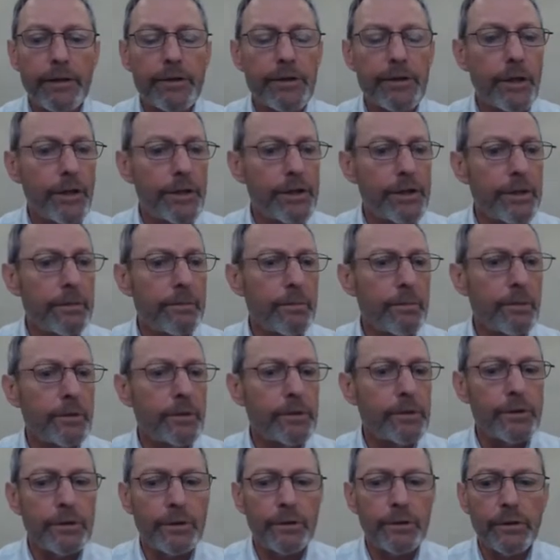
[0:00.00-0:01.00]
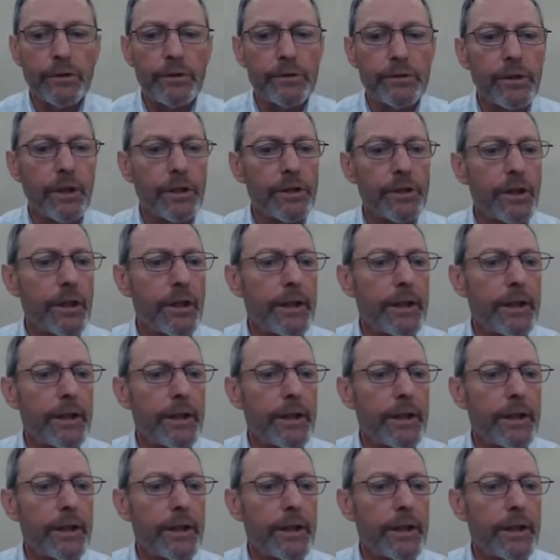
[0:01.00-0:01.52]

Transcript: skirting boards and such